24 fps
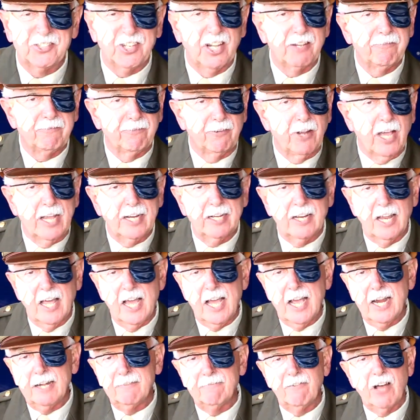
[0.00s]
say flight
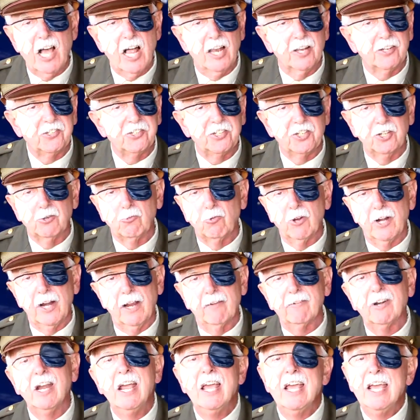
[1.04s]
line, volunteer,
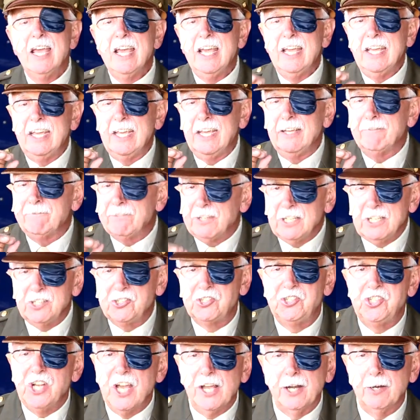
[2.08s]
whatever. If
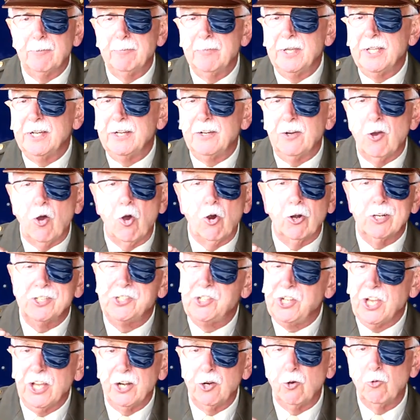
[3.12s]
these gentlemen or
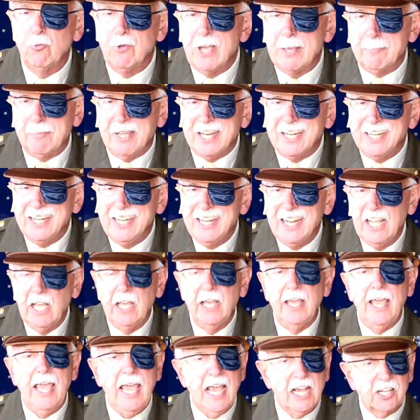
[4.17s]
gentlewomen
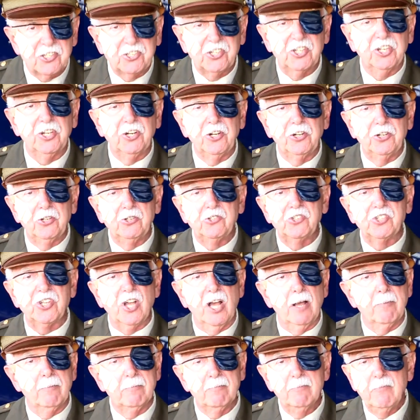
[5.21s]
ask you to do
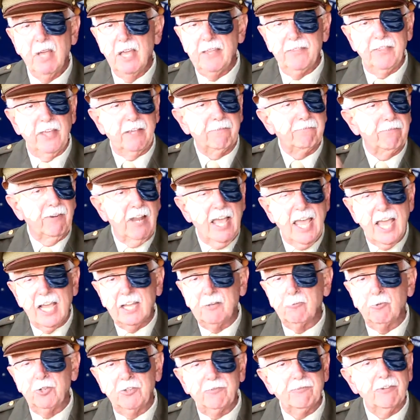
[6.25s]
something, they
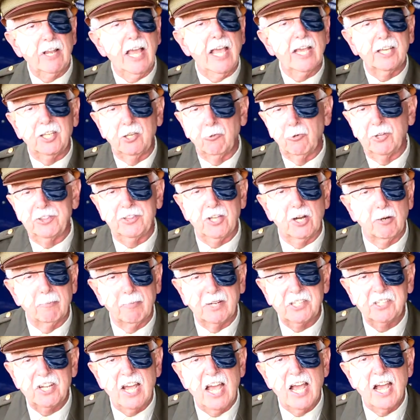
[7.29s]
flag you with their
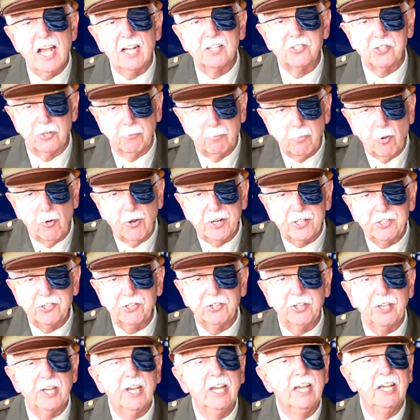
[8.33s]
batons or point
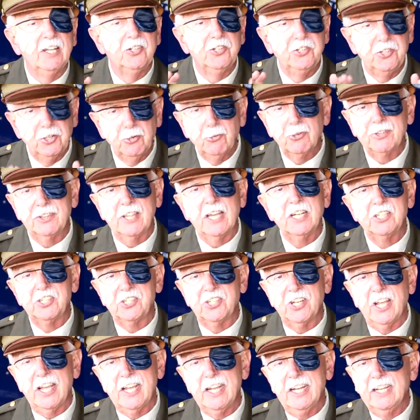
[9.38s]
to you, do what they
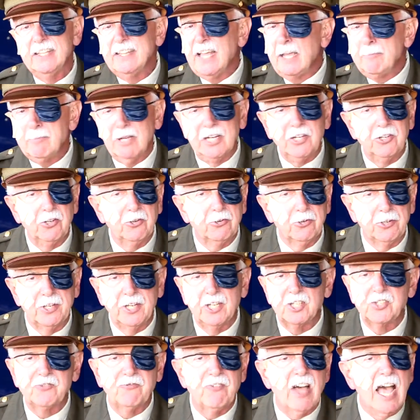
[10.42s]
say. They've been doing
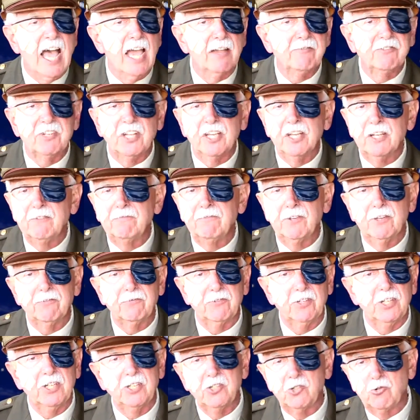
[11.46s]
this 5, 10,
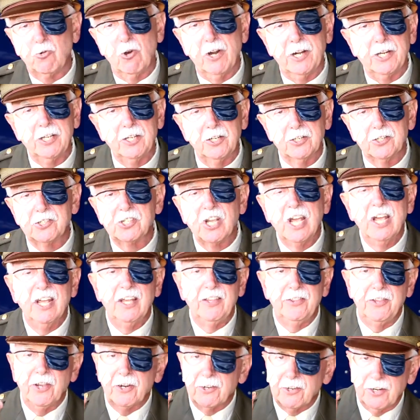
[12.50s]
15, 20 years.
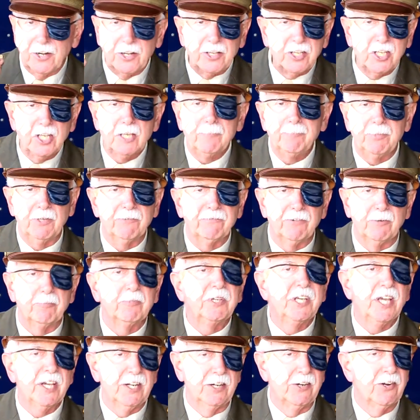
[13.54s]
They're going to keep you
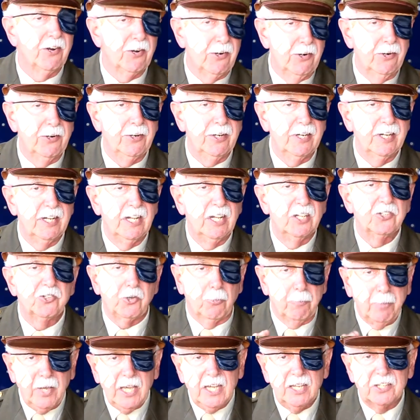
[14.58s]
from getting hurt.
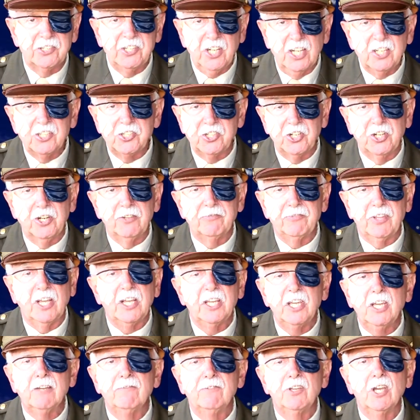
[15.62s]
So pay attention. If
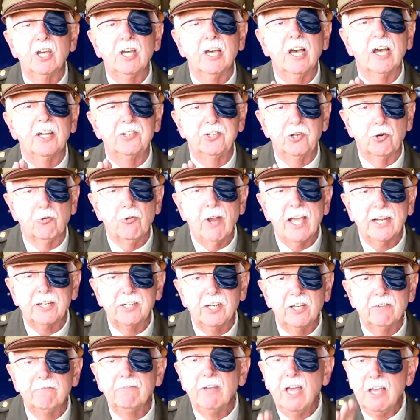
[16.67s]
they give you a
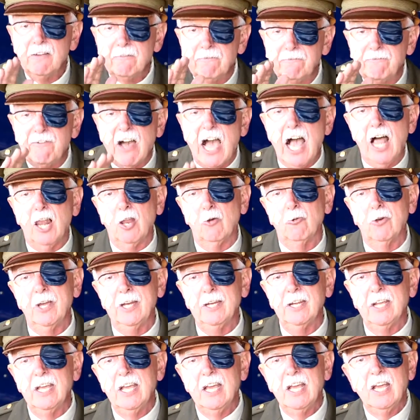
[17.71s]
directive, follow
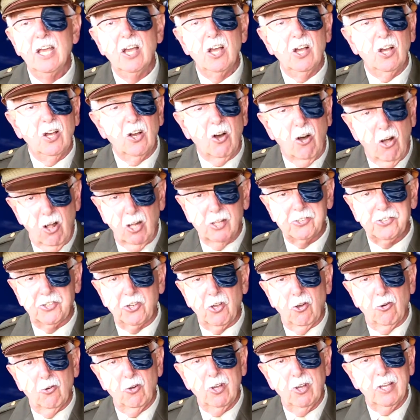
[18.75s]
it.
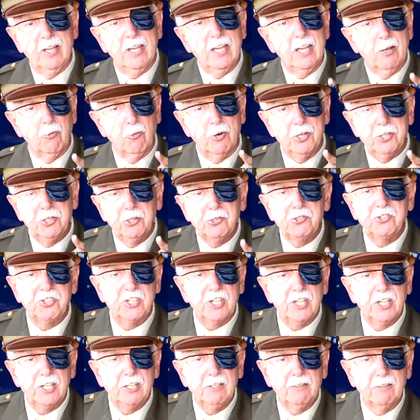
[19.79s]
Also, when you
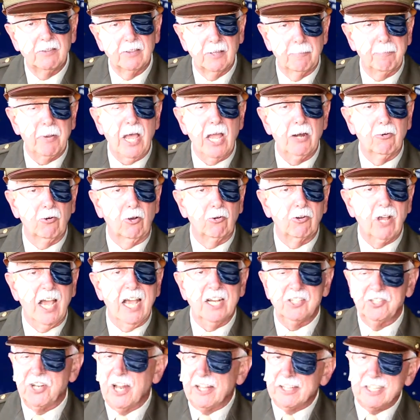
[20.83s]
see the pyro
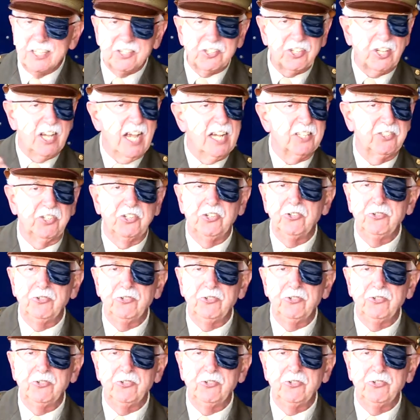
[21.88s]
guys, now these are the guys that